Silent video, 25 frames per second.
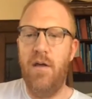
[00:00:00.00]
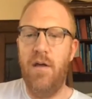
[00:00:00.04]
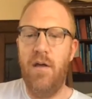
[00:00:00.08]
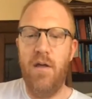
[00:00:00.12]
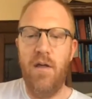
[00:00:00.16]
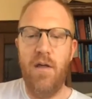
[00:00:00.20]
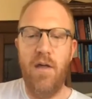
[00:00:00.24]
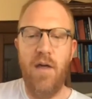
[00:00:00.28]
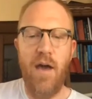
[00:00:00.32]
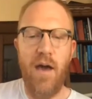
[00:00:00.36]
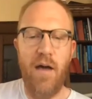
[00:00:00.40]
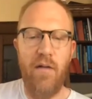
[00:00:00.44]

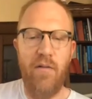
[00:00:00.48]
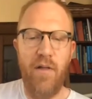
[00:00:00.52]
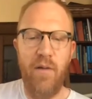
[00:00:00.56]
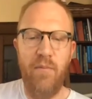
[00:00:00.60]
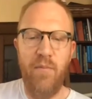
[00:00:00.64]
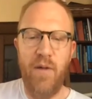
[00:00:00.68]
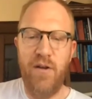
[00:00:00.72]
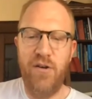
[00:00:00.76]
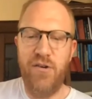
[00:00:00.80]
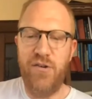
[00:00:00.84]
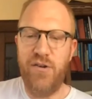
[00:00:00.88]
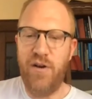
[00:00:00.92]
Yeah, let
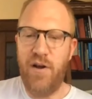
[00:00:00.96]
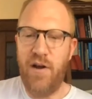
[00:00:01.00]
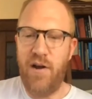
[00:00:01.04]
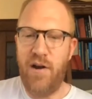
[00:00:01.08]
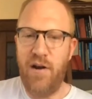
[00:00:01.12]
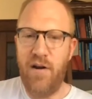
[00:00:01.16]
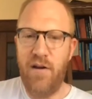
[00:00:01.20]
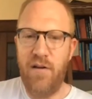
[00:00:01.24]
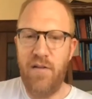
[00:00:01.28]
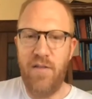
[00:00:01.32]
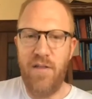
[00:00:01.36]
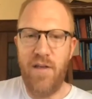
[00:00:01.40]
me
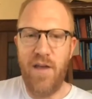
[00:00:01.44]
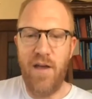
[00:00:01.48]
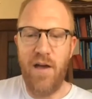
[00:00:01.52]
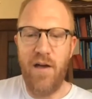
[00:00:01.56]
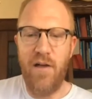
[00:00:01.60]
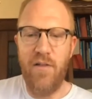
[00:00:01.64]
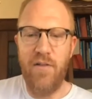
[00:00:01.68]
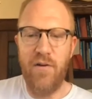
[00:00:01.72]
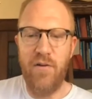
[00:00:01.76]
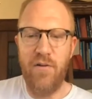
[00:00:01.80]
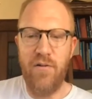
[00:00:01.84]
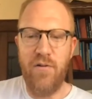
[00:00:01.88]
share the
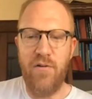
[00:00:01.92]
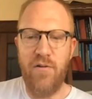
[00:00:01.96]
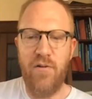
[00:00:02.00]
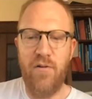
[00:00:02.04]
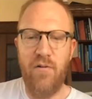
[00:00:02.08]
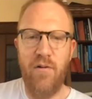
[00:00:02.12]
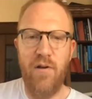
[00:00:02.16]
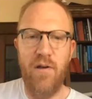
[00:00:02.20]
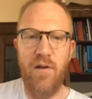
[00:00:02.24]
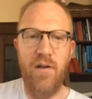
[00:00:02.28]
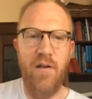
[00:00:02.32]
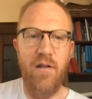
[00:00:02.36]
other
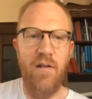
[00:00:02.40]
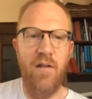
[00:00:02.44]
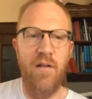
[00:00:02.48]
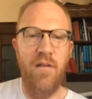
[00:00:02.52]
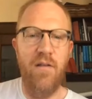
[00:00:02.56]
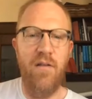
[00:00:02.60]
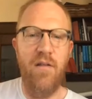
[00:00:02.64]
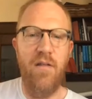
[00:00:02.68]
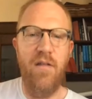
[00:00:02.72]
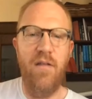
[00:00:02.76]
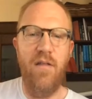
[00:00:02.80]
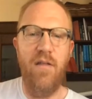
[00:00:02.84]
screen
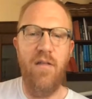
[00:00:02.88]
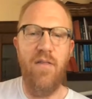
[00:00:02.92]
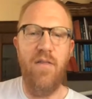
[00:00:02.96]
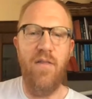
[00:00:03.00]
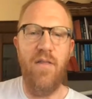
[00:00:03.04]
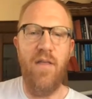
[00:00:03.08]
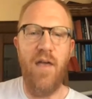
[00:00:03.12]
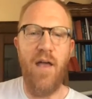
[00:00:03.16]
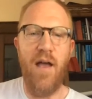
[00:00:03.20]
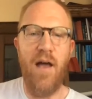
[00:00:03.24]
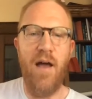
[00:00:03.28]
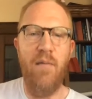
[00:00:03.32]

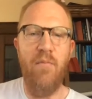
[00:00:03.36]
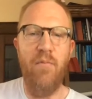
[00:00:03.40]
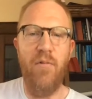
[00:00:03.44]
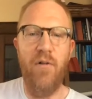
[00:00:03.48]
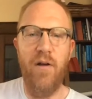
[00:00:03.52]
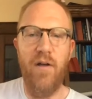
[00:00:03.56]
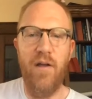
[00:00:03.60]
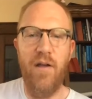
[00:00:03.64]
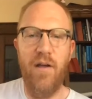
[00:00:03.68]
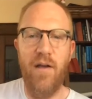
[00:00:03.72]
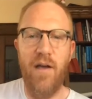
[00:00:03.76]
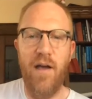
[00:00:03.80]
that I'm
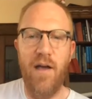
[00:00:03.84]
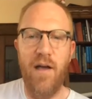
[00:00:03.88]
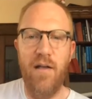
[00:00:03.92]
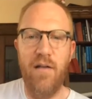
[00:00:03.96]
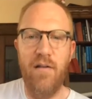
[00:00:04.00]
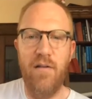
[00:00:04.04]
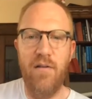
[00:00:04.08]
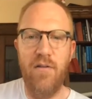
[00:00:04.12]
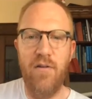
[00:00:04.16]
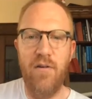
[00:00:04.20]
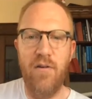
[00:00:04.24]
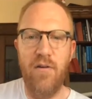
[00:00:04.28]
looking at
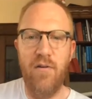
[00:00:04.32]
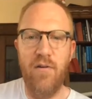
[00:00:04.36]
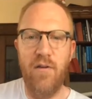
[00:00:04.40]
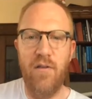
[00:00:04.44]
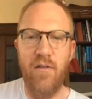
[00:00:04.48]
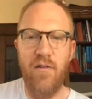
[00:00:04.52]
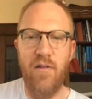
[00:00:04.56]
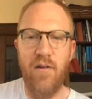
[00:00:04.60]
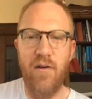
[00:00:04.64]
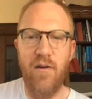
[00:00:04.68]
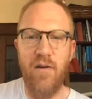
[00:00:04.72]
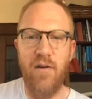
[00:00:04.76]
so you can
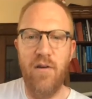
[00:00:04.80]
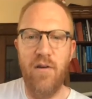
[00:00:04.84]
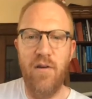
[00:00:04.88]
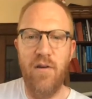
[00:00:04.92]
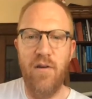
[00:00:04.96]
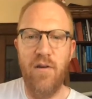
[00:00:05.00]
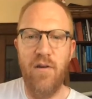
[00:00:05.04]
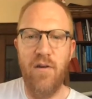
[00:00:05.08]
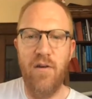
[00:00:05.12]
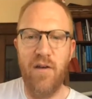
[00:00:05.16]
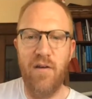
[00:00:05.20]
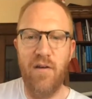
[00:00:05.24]
see what it
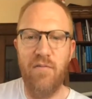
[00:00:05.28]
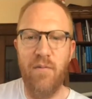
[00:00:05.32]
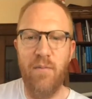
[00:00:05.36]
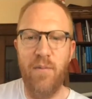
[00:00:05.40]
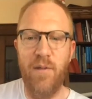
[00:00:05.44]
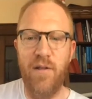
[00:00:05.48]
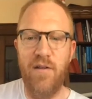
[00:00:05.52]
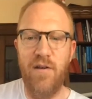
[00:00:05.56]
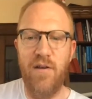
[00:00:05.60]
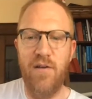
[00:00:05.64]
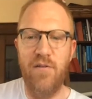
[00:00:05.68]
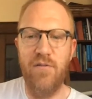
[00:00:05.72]
looks like from the
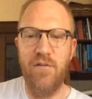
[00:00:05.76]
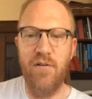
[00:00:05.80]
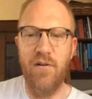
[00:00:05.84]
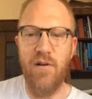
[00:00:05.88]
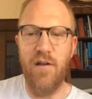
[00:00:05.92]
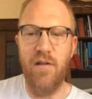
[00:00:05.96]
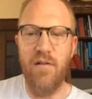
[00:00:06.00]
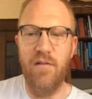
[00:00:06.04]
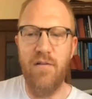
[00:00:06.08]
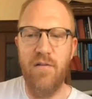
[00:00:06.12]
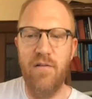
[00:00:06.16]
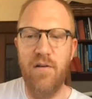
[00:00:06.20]
teacher
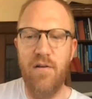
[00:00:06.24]
end.